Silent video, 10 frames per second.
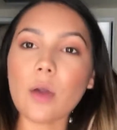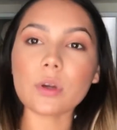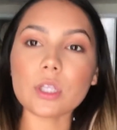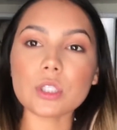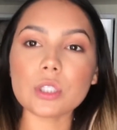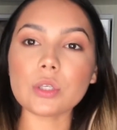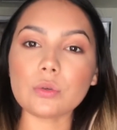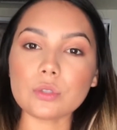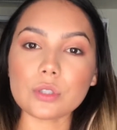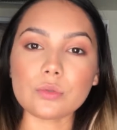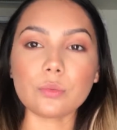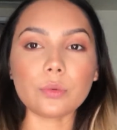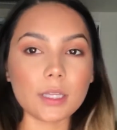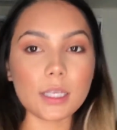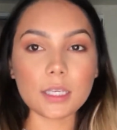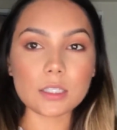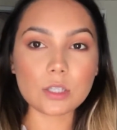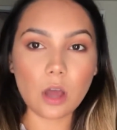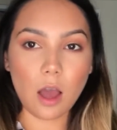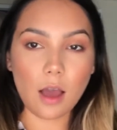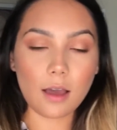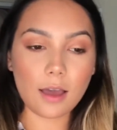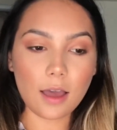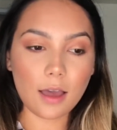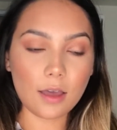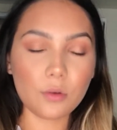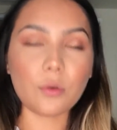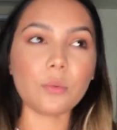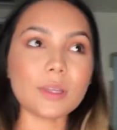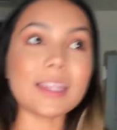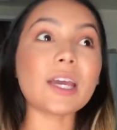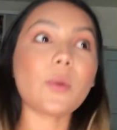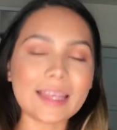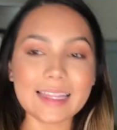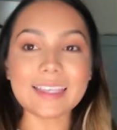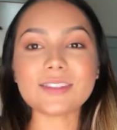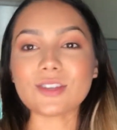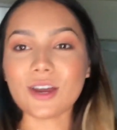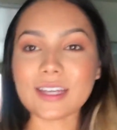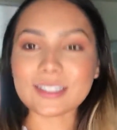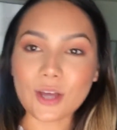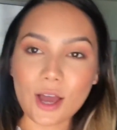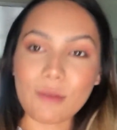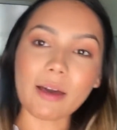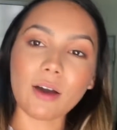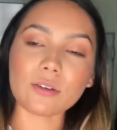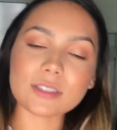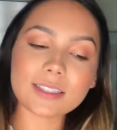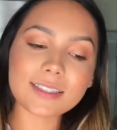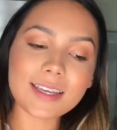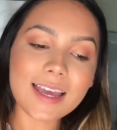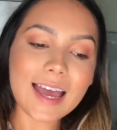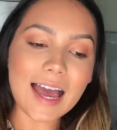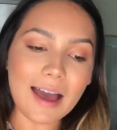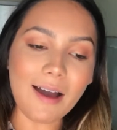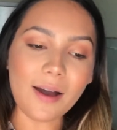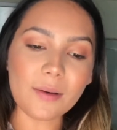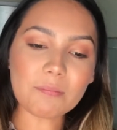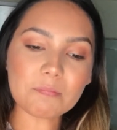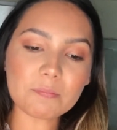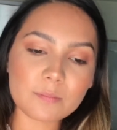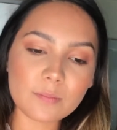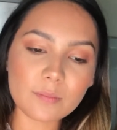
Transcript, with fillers: I wanted to just really talk, really quickly, sorry, talk about, um,